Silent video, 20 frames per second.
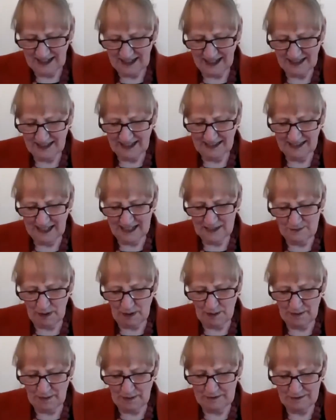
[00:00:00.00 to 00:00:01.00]
and I think that's
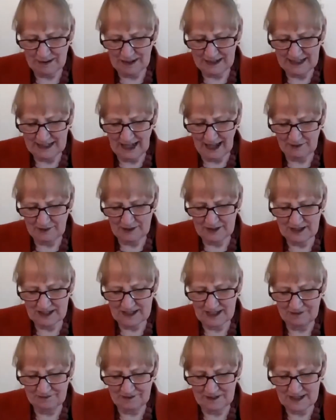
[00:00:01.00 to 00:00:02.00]
probably really covered the
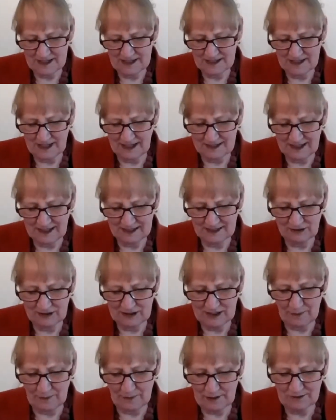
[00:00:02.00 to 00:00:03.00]
difference, that the
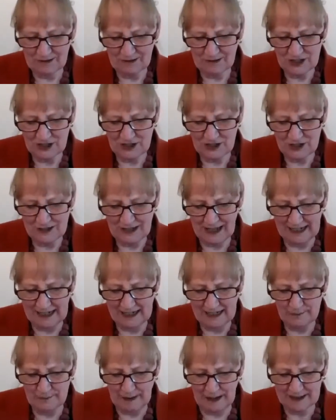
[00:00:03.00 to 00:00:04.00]
couple of questions you had
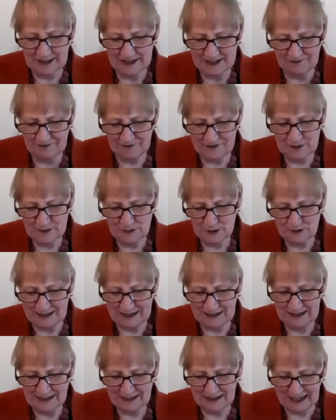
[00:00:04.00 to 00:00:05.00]
here about the difference
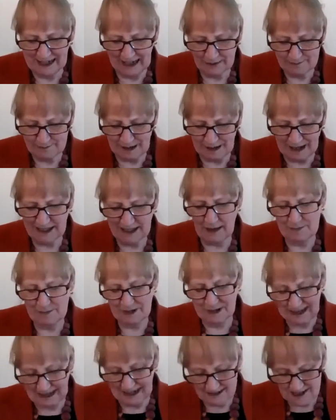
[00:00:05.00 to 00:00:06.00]
between cloud backup
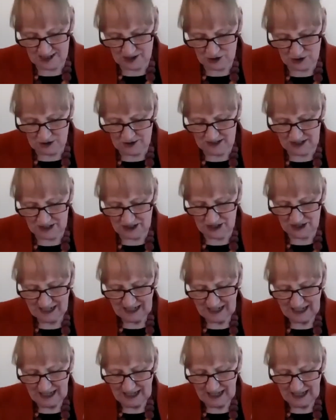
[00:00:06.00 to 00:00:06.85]
and cloud storage,